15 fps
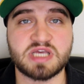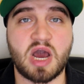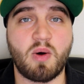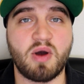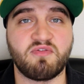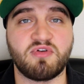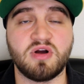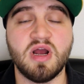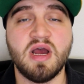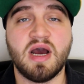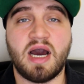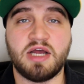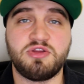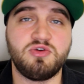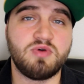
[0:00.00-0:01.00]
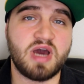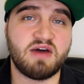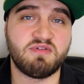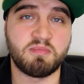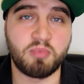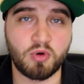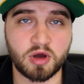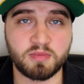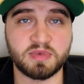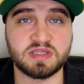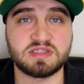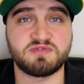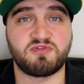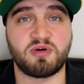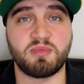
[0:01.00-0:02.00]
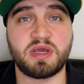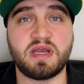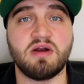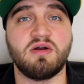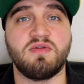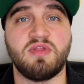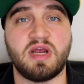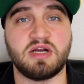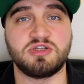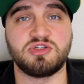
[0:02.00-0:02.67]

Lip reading: However, I do have appointments from here and there.